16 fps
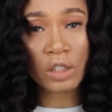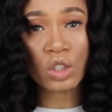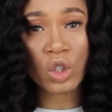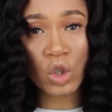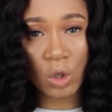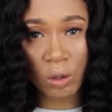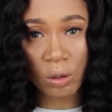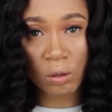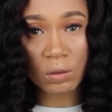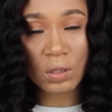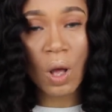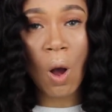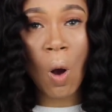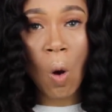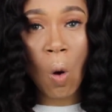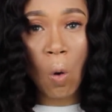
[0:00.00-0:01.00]
curls
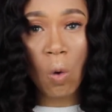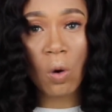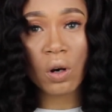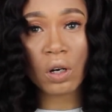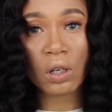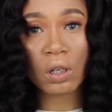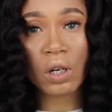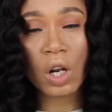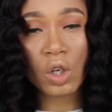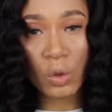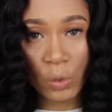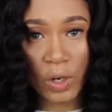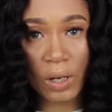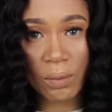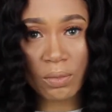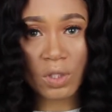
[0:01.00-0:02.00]
or
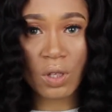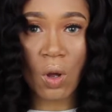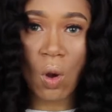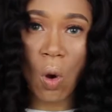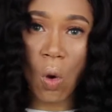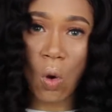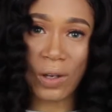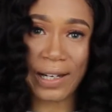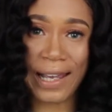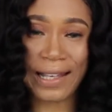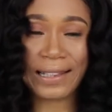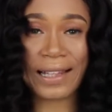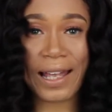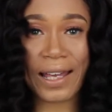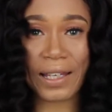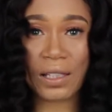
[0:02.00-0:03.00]
crimps on a
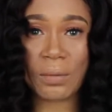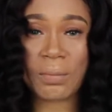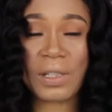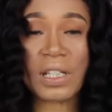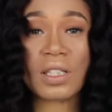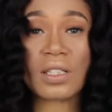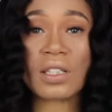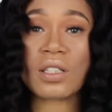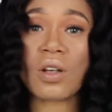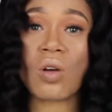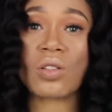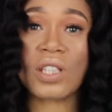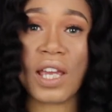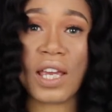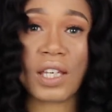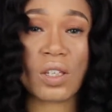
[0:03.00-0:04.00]
client, because it's going
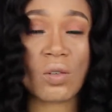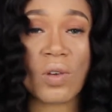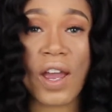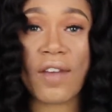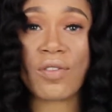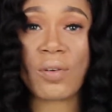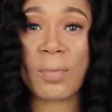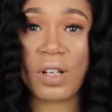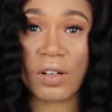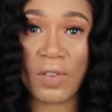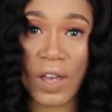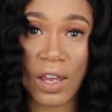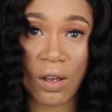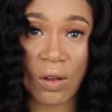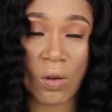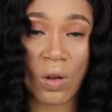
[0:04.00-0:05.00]
to take you every bit of
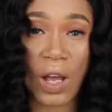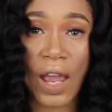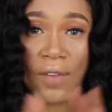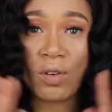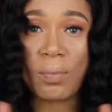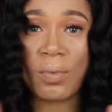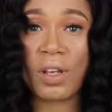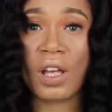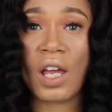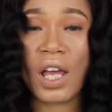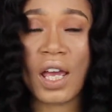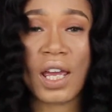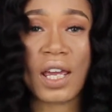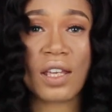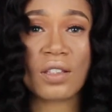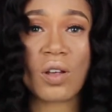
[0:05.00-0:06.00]
hell,
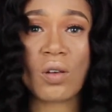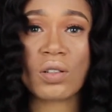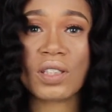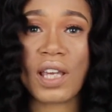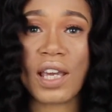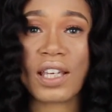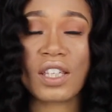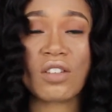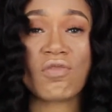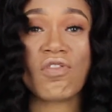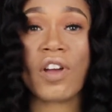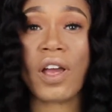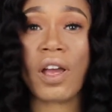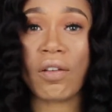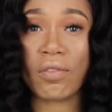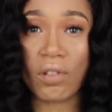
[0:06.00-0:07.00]
it's going to take you
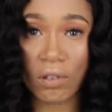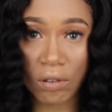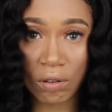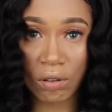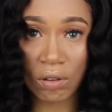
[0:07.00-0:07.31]
forever